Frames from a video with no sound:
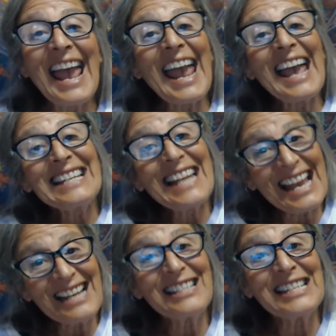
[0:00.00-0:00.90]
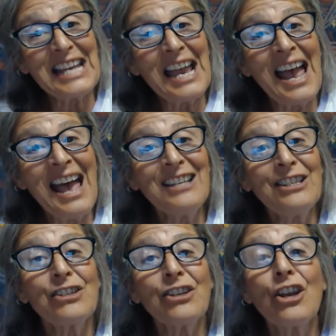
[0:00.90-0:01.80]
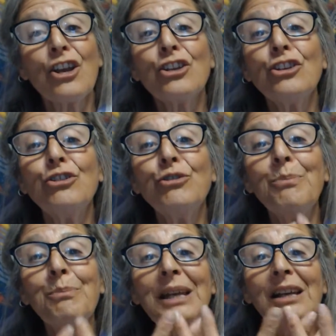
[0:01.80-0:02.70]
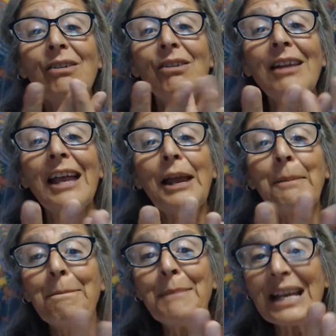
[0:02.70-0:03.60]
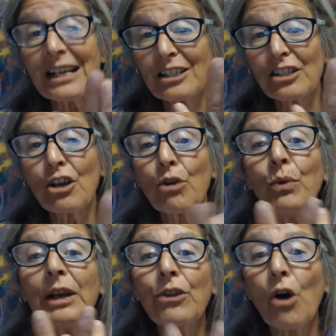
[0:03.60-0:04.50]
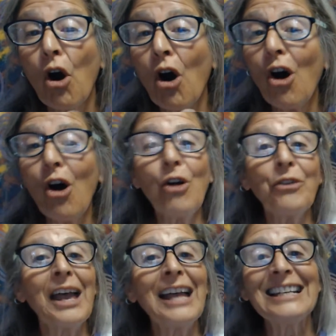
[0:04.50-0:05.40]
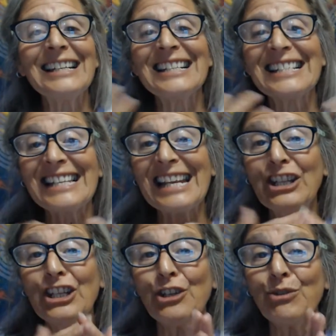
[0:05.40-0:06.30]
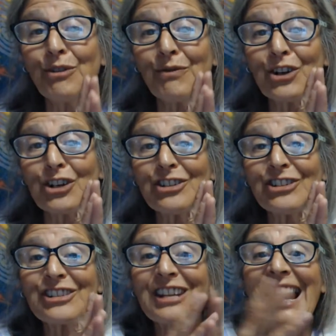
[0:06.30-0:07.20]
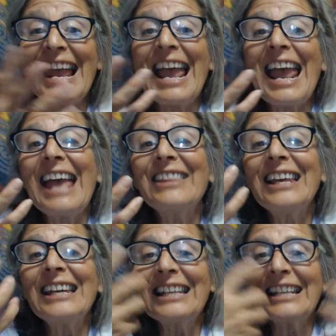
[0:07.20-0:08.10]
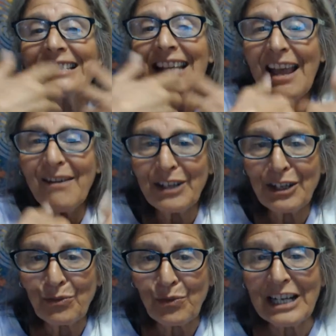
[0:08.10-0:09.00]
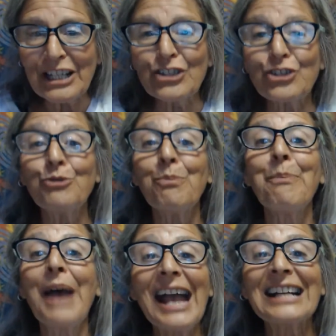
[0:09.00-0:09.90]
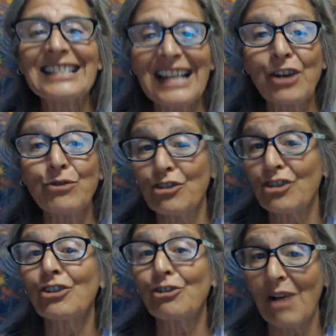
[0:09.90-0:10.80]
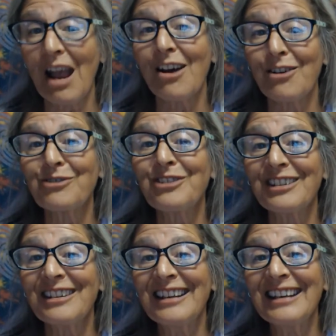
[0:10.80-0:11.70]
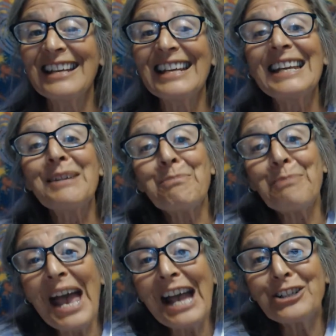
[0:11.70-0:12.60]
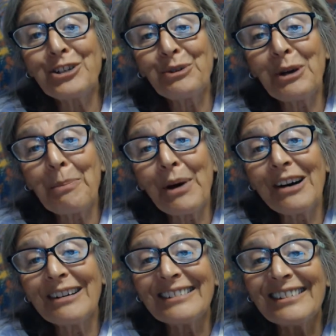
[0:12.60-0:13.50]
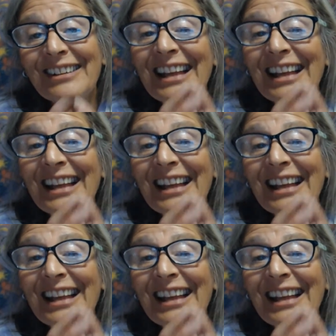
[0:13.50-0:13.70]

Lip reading: And as a gas, you mingle and mix with all that is in the universe. And then it gets heavy and rains you back down to the ground, back to a puddle,